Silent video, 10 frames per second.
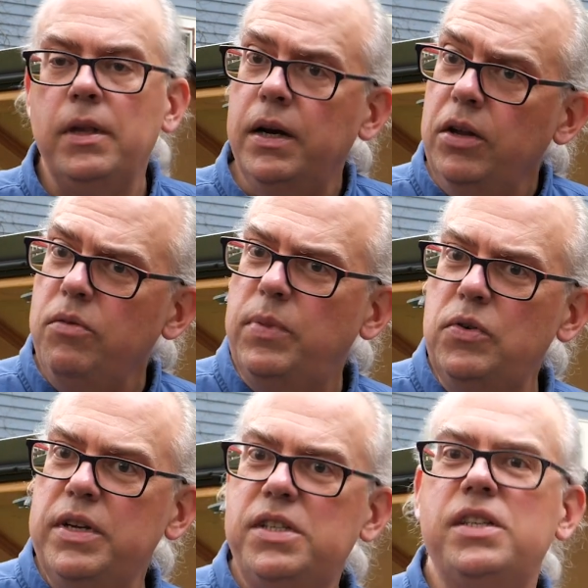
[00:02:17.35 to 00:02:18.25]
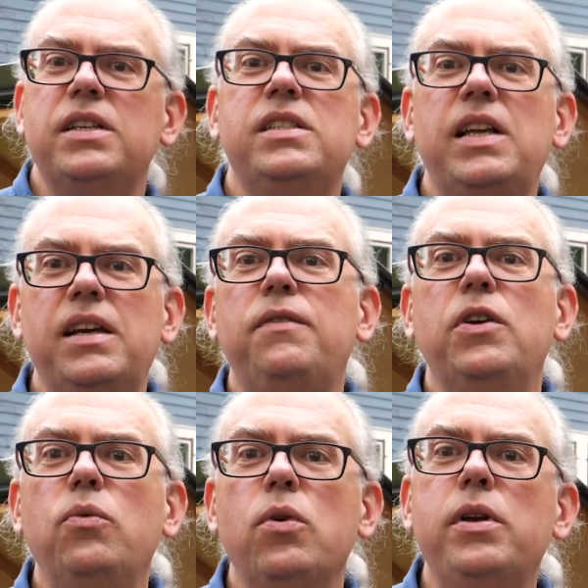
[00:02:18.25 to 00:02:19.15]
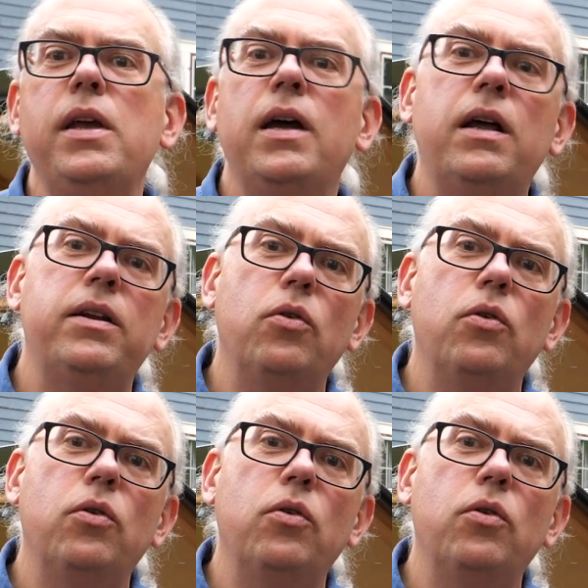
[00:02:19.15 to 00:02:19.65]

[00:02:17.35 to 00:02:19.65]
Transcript: Another bonus is that if you're working on